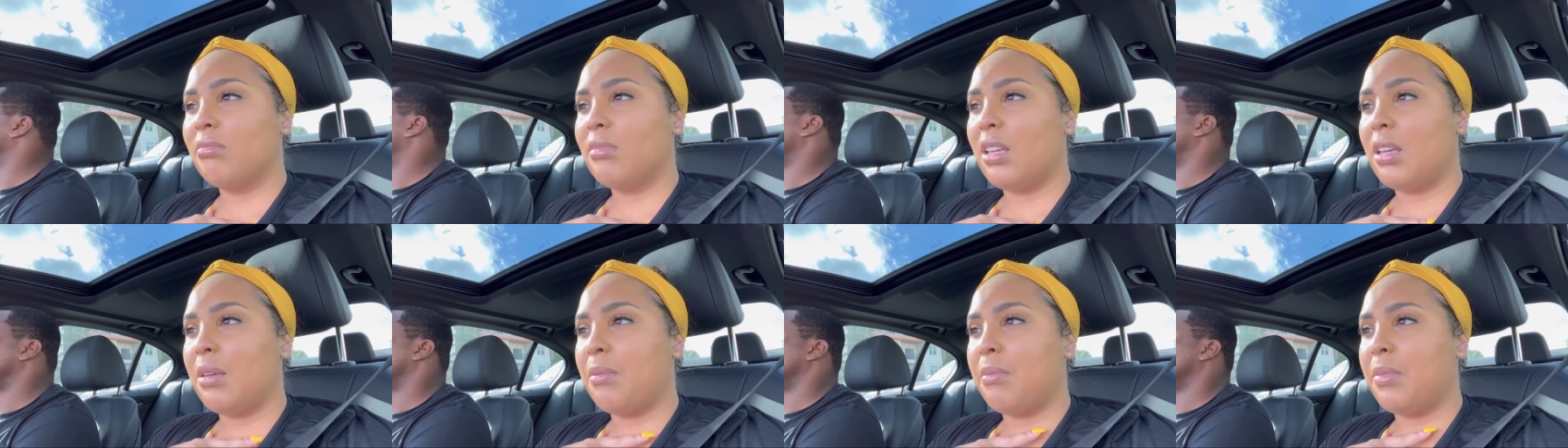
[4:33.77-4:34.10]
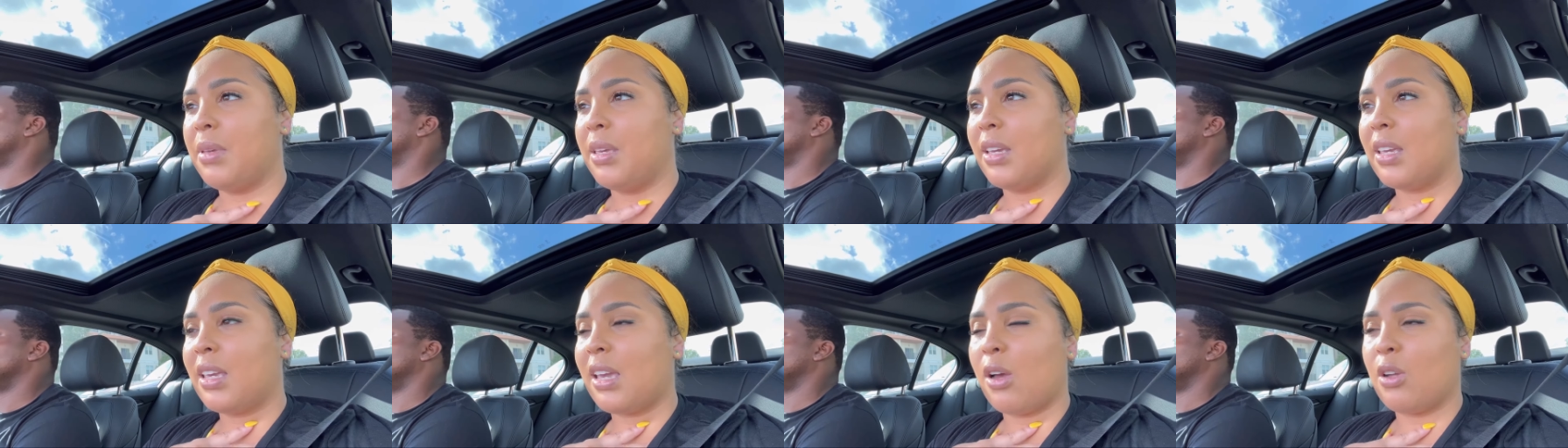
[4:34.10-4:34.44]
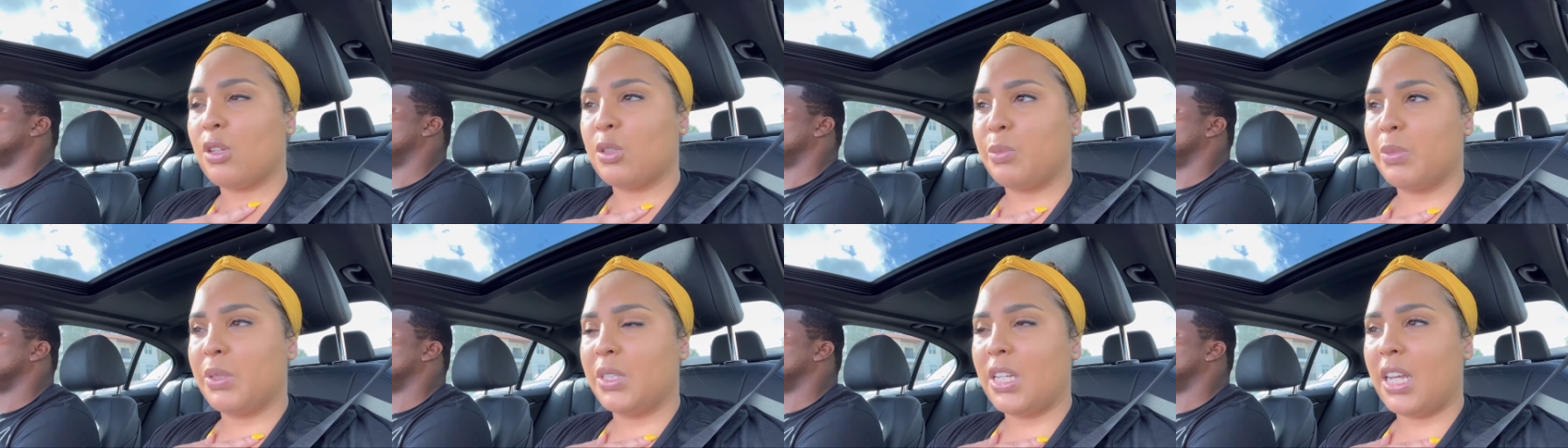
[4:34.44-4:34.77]
and be a couch
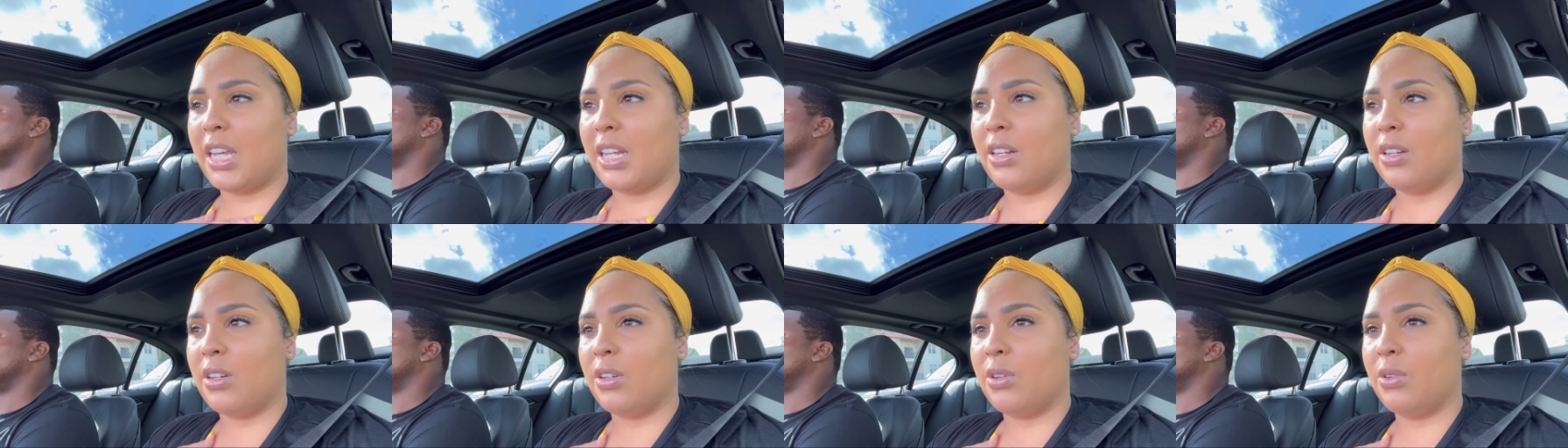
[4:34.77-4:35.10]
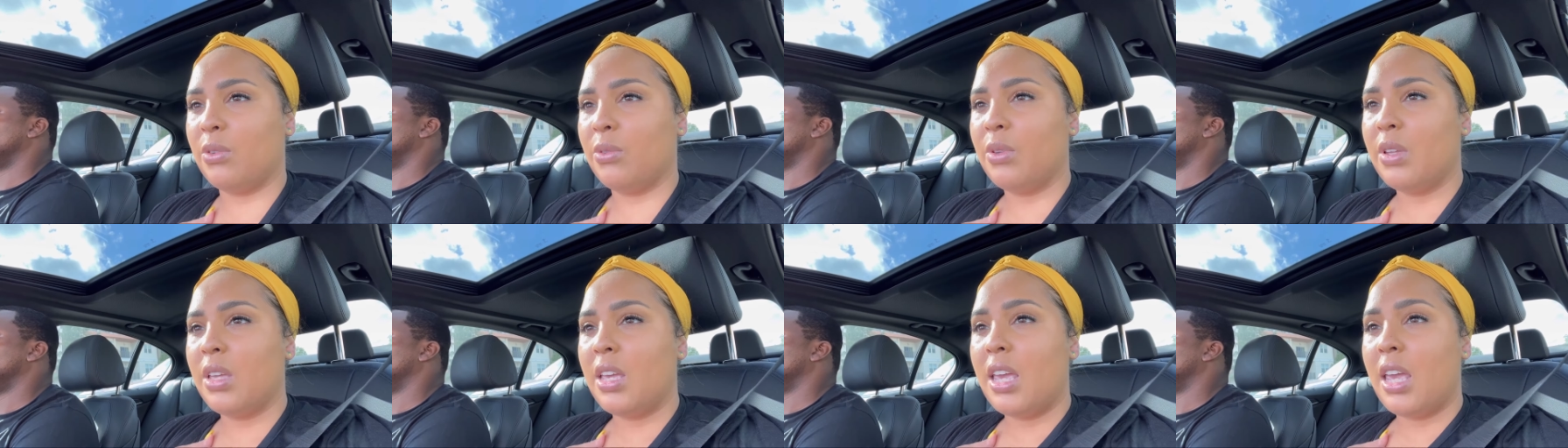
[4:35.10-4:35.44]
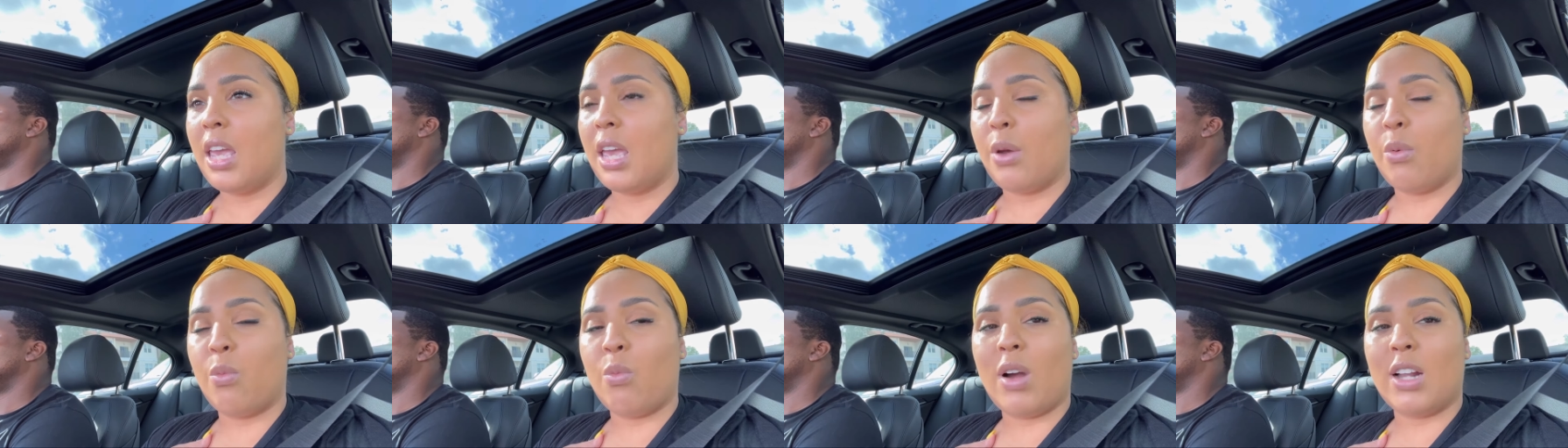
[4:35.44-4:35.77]
potato
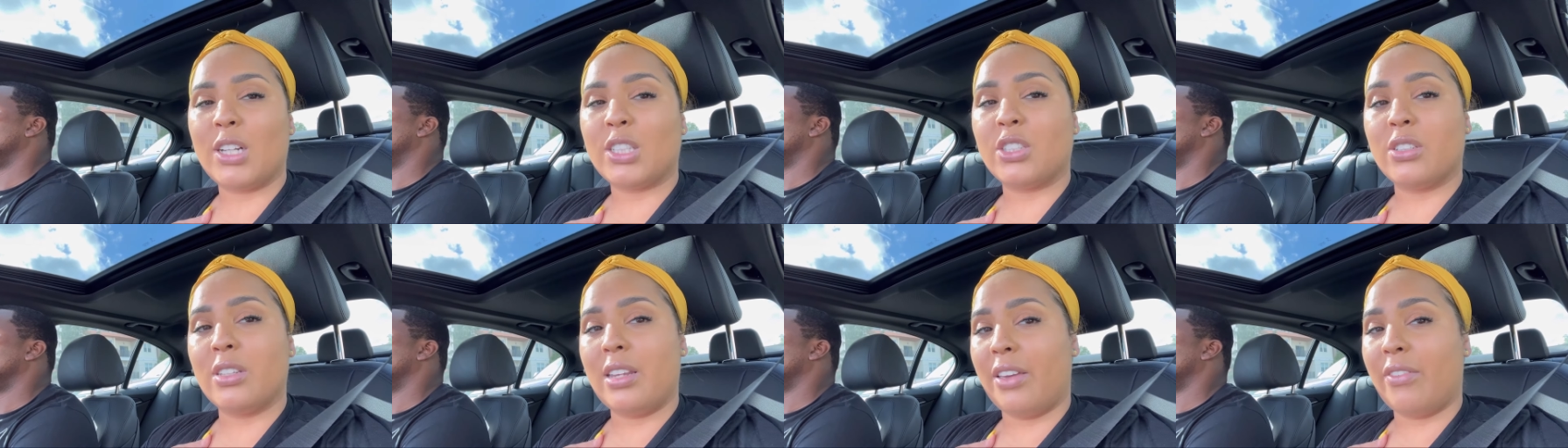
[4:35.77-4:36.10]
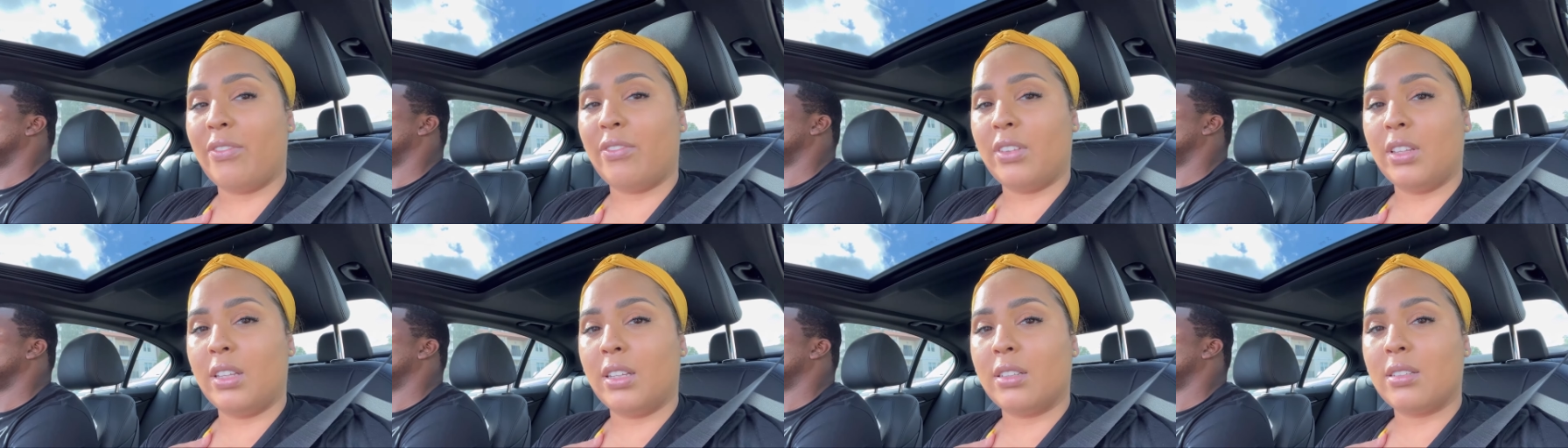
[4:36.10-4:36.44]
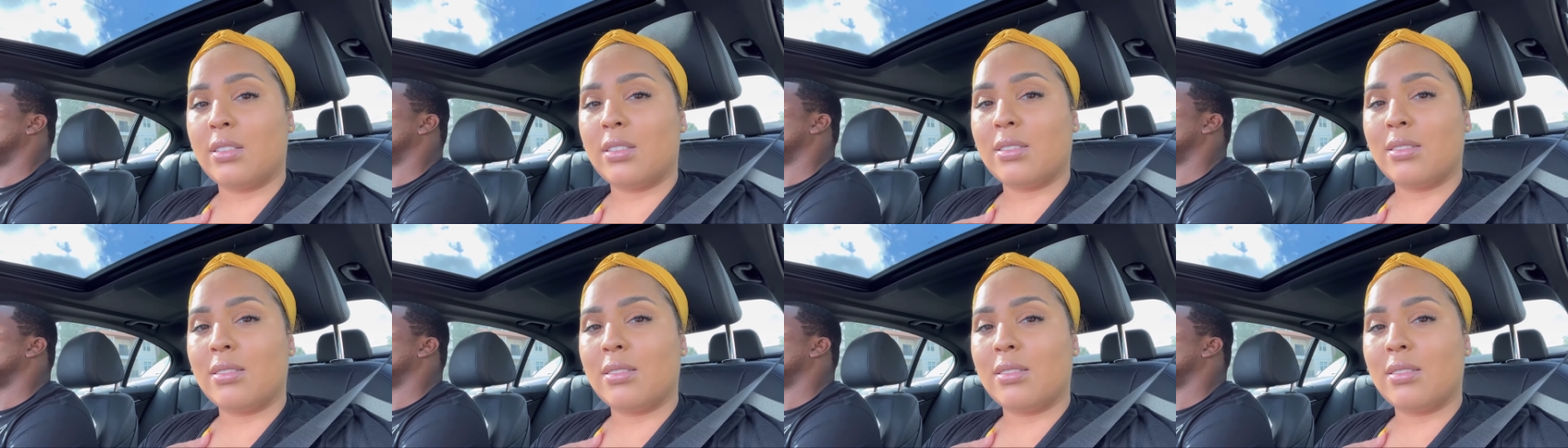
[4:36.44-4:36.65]
and watch Netflix.